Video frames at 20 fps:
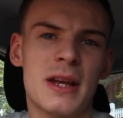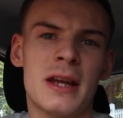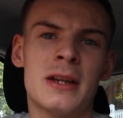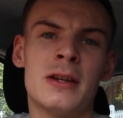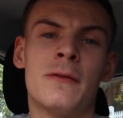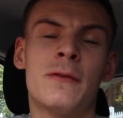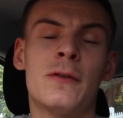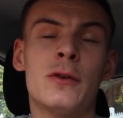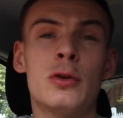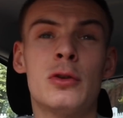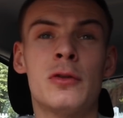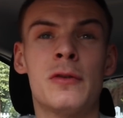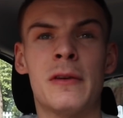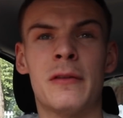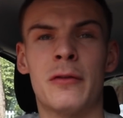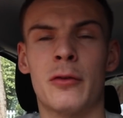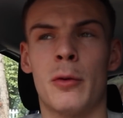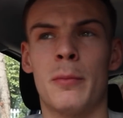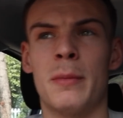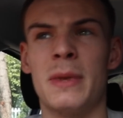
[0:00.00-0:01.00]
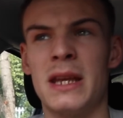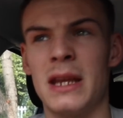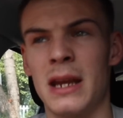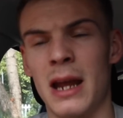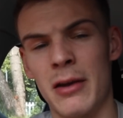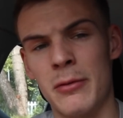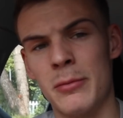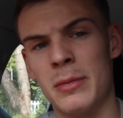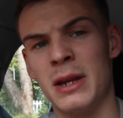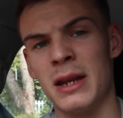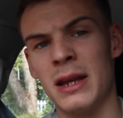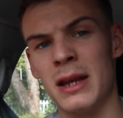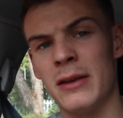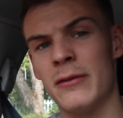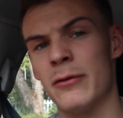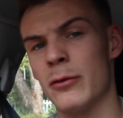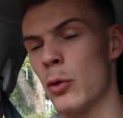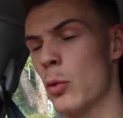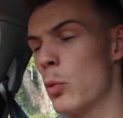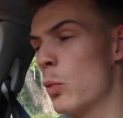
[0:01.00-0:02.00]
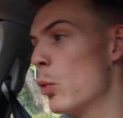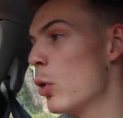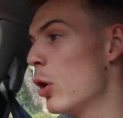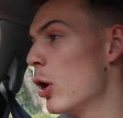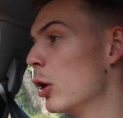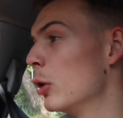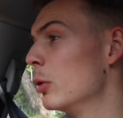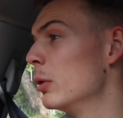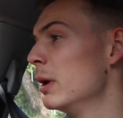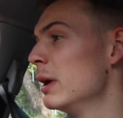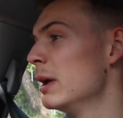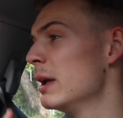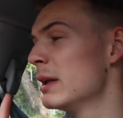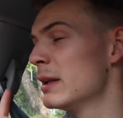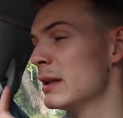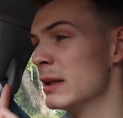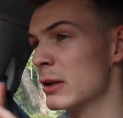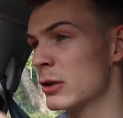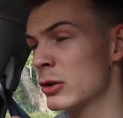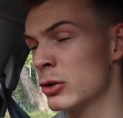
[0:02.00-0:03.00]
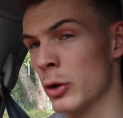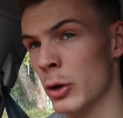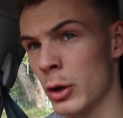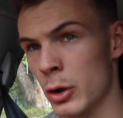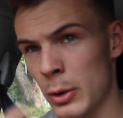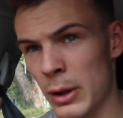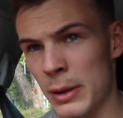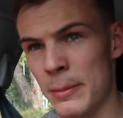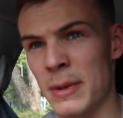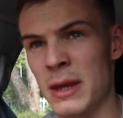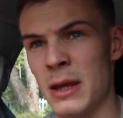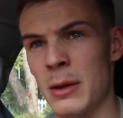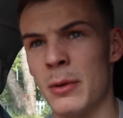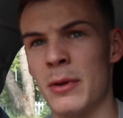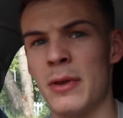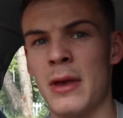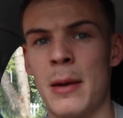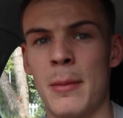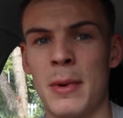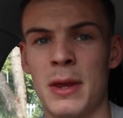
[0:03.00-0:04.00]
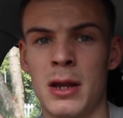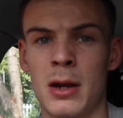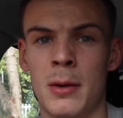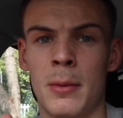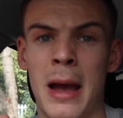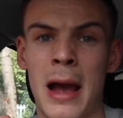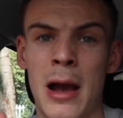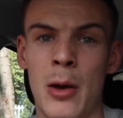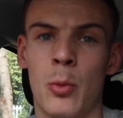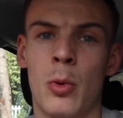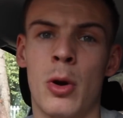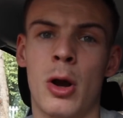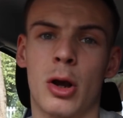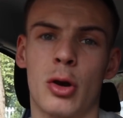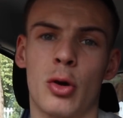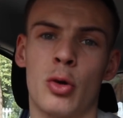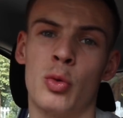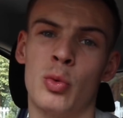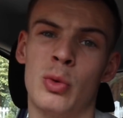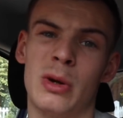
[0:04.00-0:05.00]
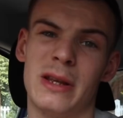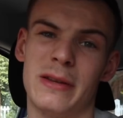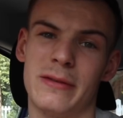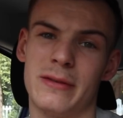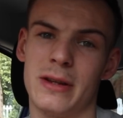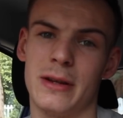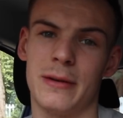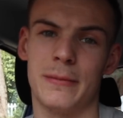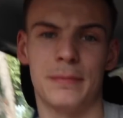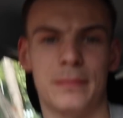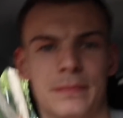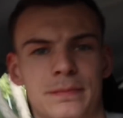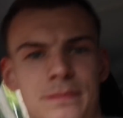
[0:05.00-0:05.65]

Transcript: I had a future fit for a meeting. Haven't been here for a while. Need to do a quick meeting with them, and then I'm at work all evening.